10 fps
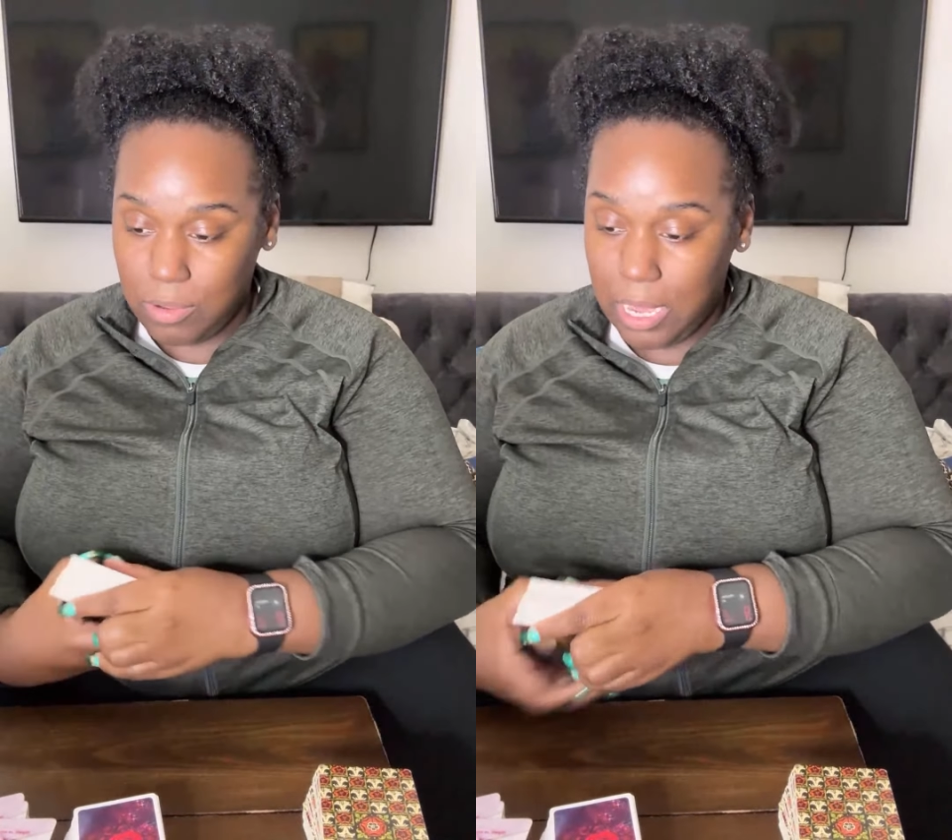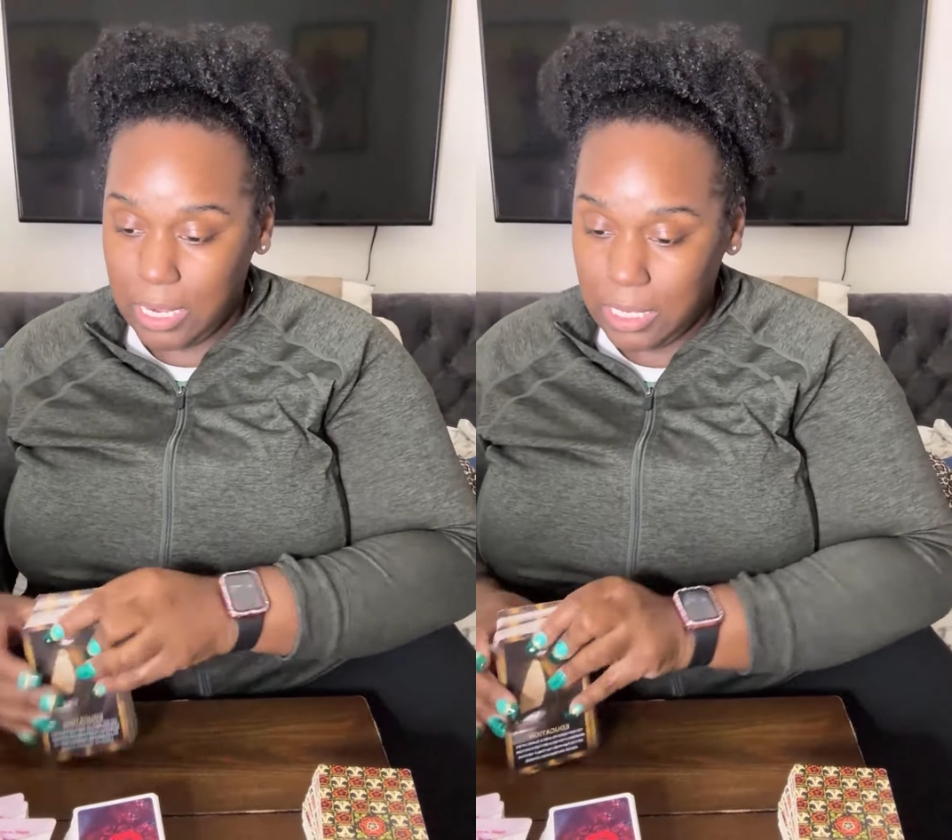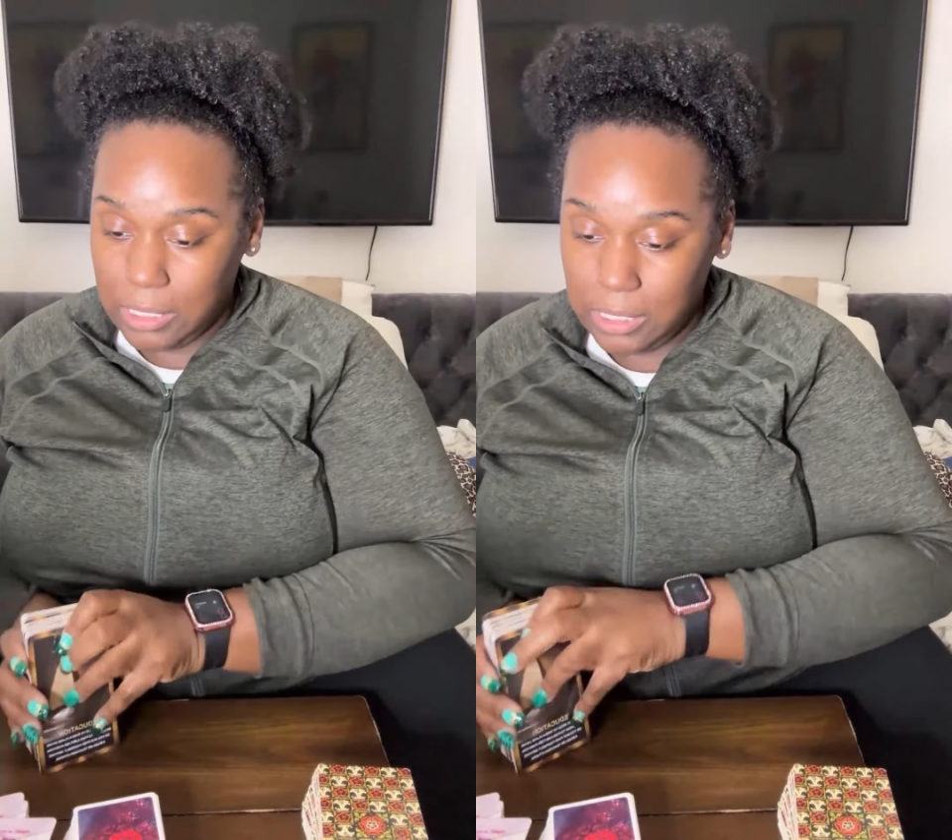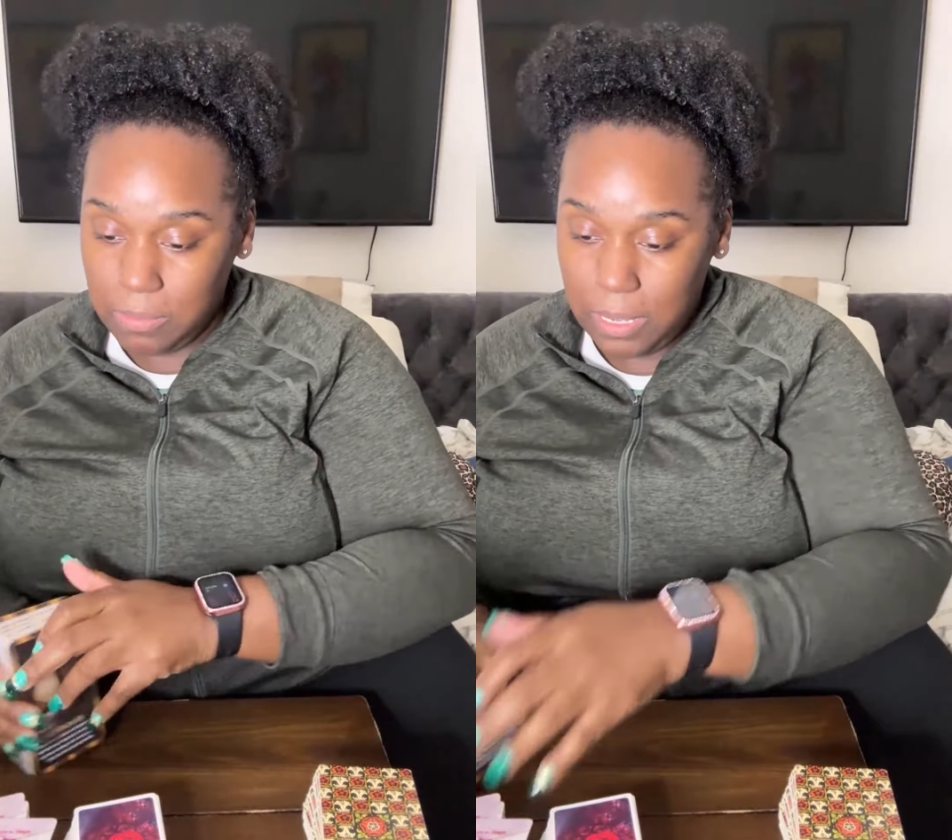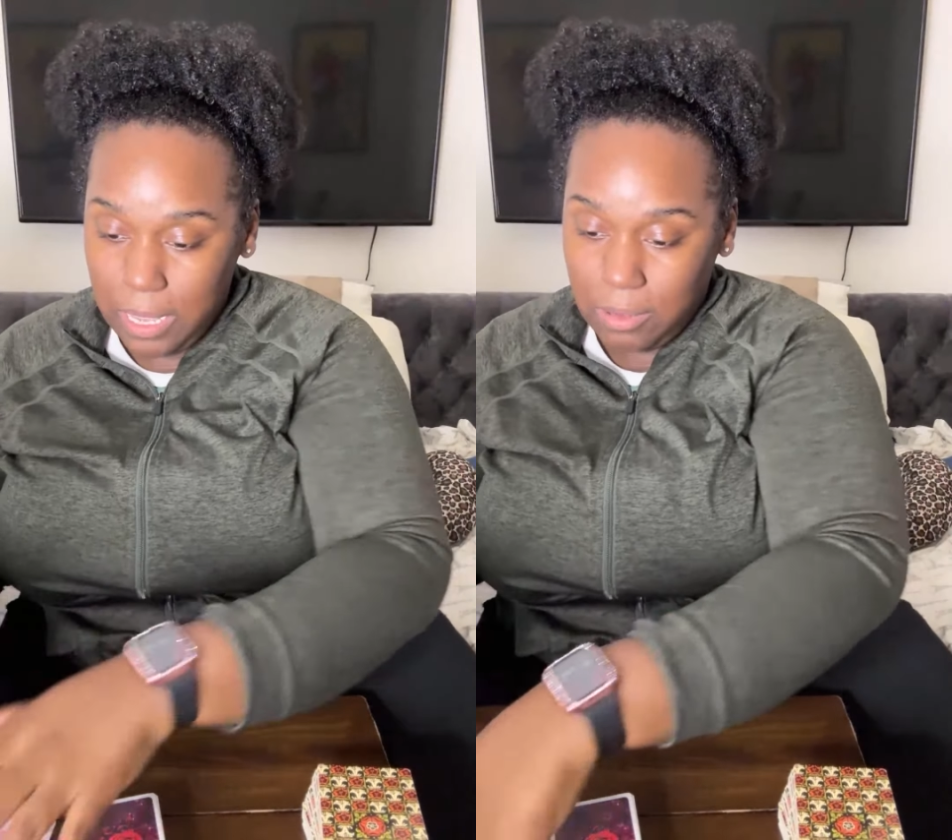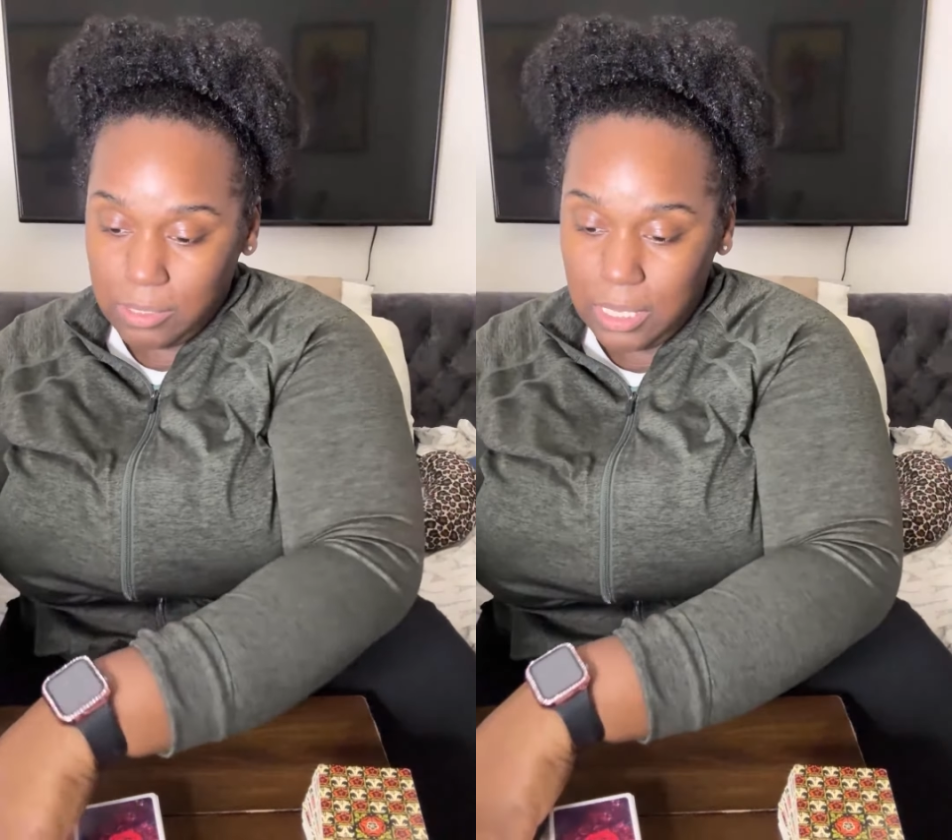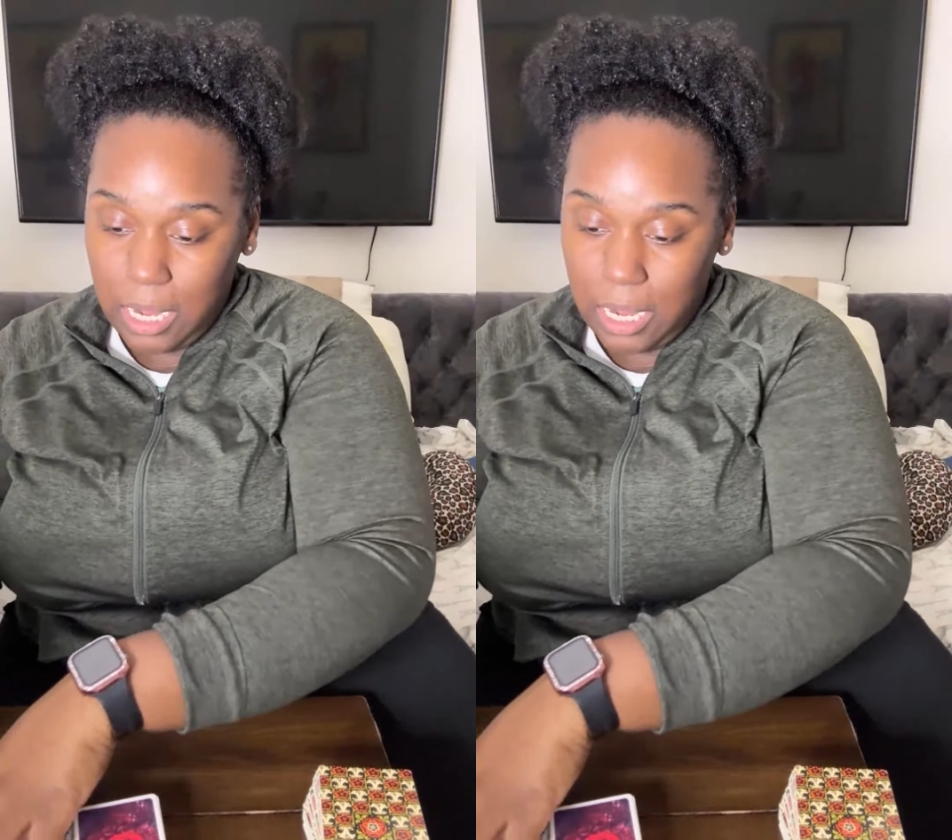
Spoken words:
Okay, let's see what else.